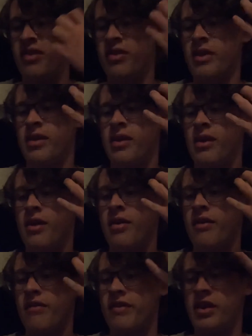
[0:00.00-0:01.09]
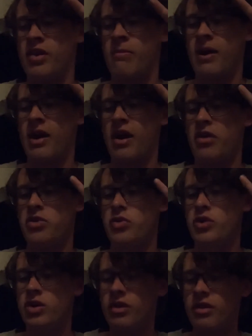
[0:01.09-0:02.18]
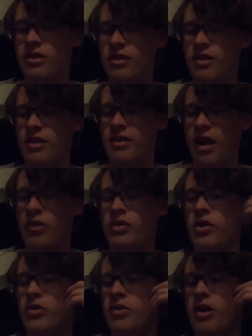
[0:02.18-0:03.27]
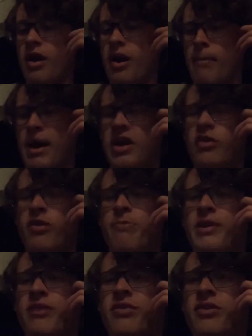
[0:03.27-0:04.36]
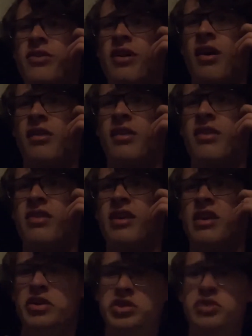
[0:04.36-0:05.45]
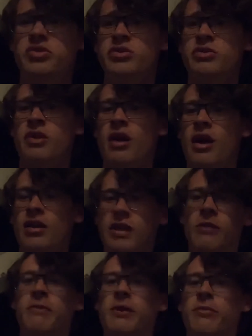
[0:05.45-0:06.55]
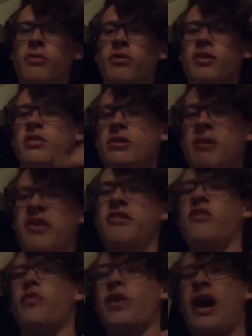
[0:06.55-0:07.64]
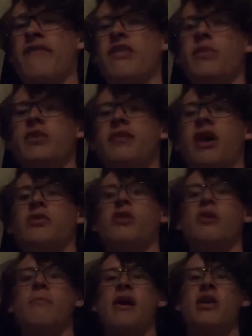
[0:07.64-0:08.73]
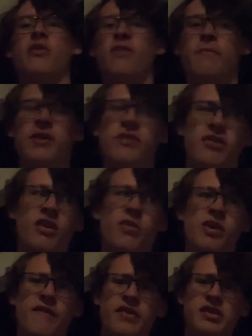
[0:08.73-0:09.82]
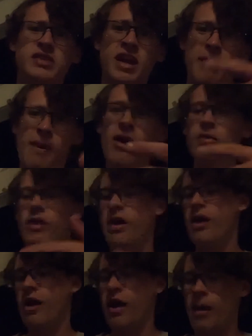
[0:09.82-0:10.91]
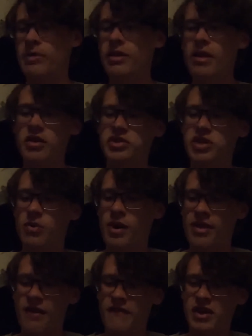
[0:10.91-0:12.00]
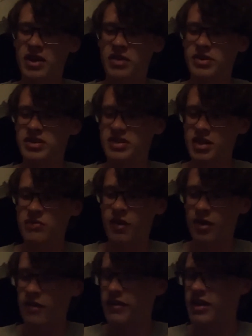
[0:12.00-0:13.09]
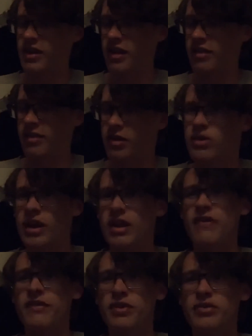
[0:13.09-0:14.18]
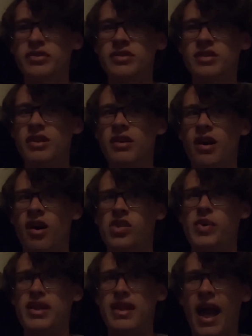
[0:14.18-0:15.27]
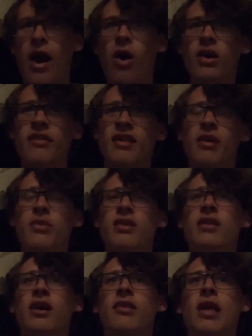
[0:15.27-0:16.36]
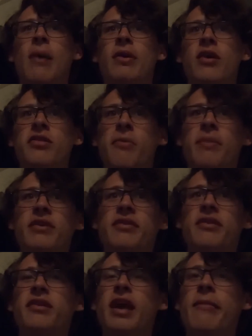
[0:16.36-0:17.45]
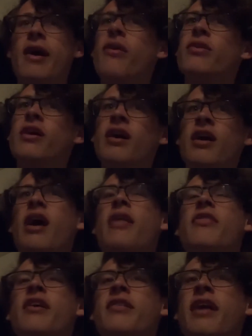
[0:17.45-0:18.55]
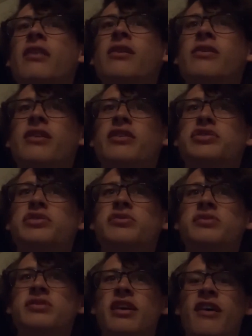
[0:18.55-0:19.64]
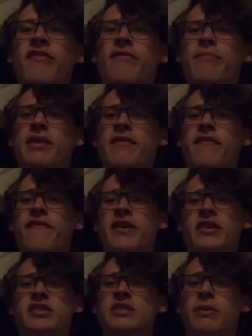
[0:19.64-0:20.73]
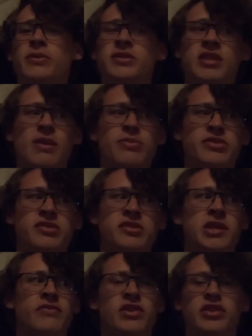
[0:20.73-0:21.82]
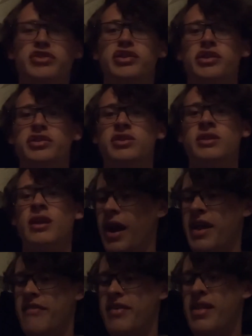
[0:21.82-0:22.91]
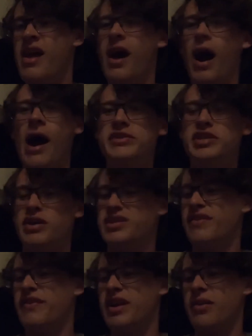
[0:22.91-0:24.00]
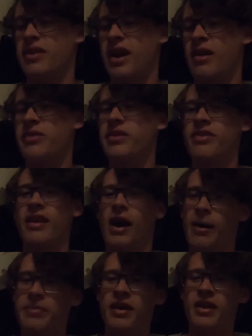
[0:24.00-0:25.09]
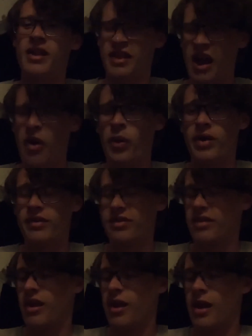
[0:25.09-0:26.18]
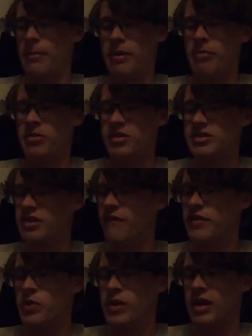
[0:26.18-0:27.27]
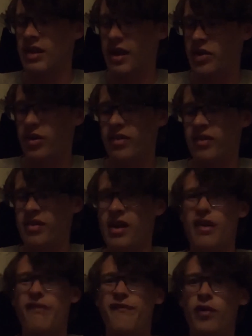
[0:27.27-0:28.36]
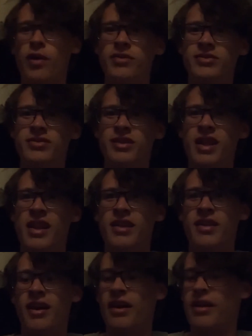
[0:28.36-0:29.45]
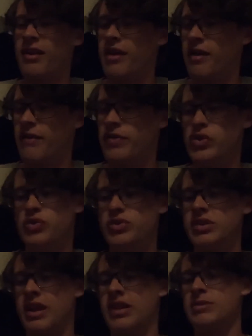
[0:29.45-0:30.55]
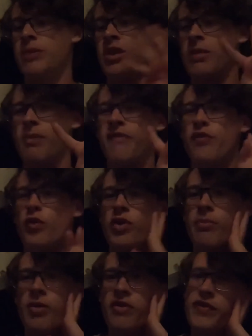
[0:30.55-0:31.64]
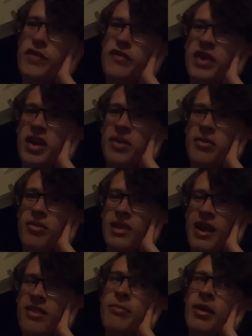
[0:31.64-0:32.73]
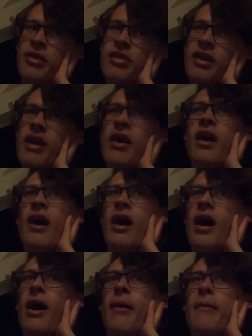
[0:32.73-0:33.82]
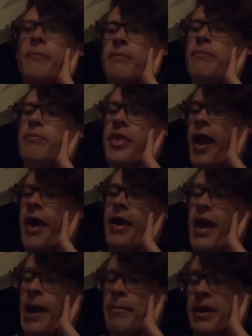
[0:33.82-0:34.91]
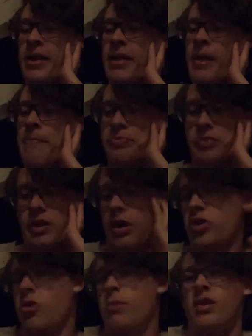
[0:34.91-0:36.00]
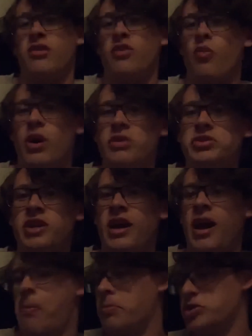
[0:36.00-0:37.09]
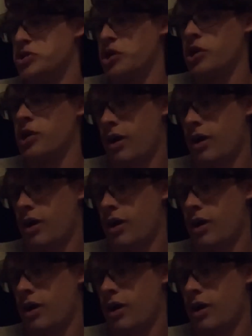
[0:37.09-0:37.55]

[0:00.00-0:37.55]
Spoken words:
the video about how you couldn't download macOS Big Sur, or at least the issues a lot of people, including myself, were having with downloading macOS Big Sur when it first came out. I'm really not sure why that video is still relevant and still getting views all the way now, because that was a long time ago that Big Sur came out, and the downloading issues have been fixed. Most of that was just server congestion. I even changed the video title to say update and now works, and people are still viewing it like crazy. I got 489 views last month, my fourth most viewed video last month. I mean, accumulate the watch time, sure.